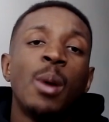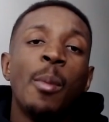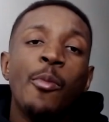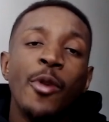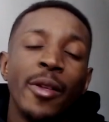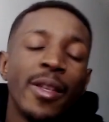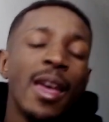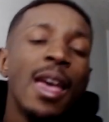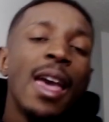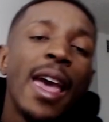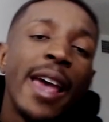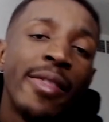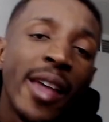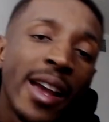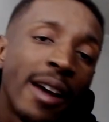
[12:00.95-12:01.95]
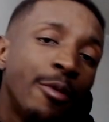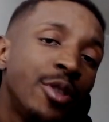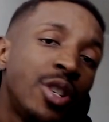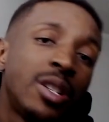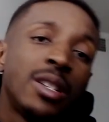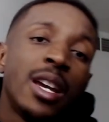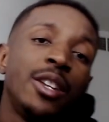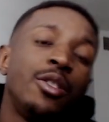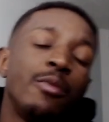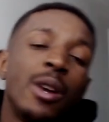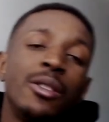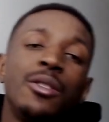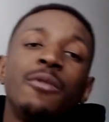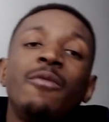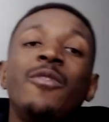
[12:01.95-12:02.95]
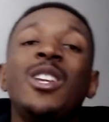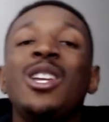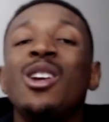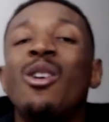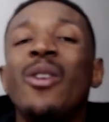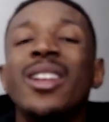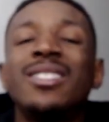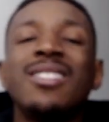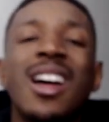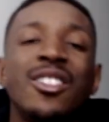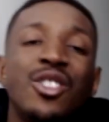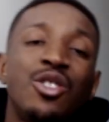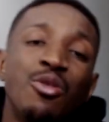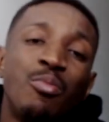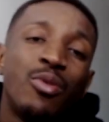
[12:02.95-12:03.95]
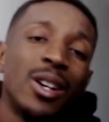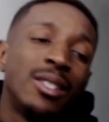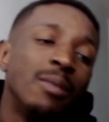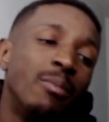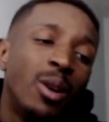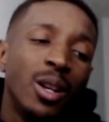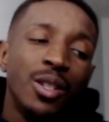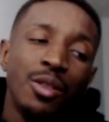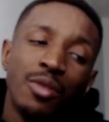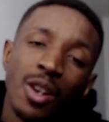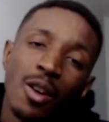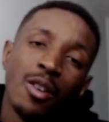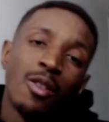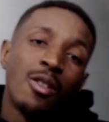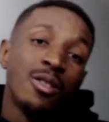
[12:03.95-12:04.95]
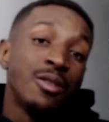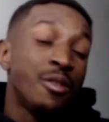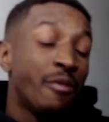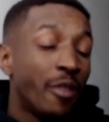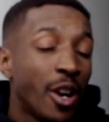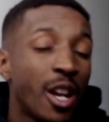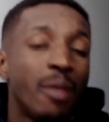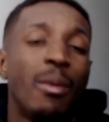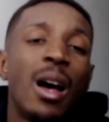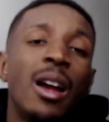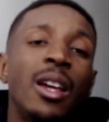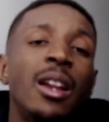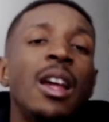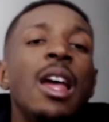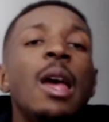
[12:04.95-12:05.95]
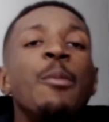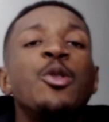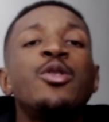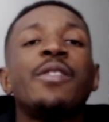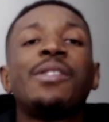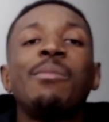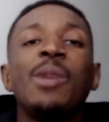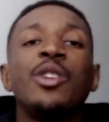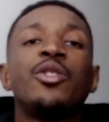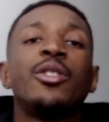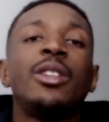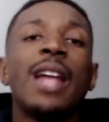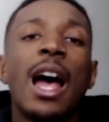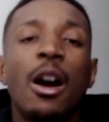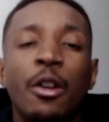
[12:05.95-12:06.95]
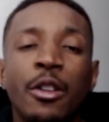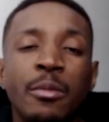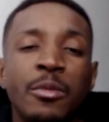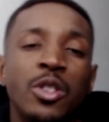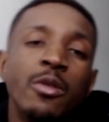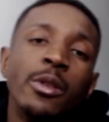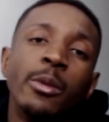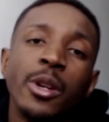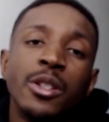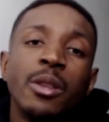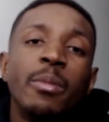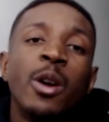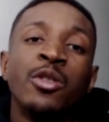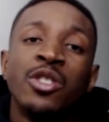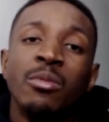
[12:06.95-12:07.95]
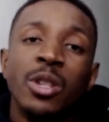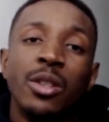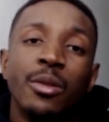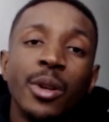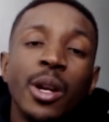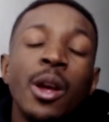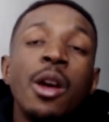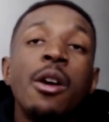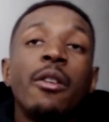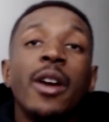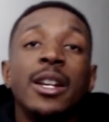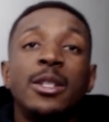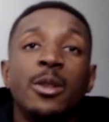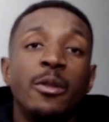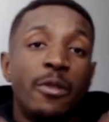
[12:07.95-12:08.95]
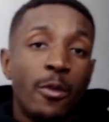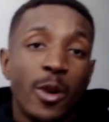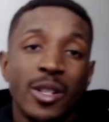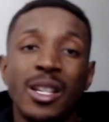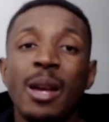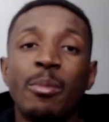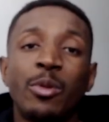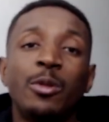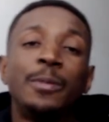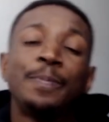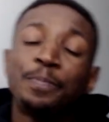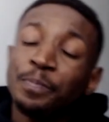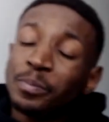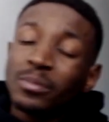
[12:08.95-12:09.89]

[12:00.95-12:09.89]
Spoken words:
up with. And like I was just saying throughout the video, it's not just you press a button, you turn it on and you forget about it, because you have to make sure that the algorithm is doing what it's supposed to be doing, right? So for example,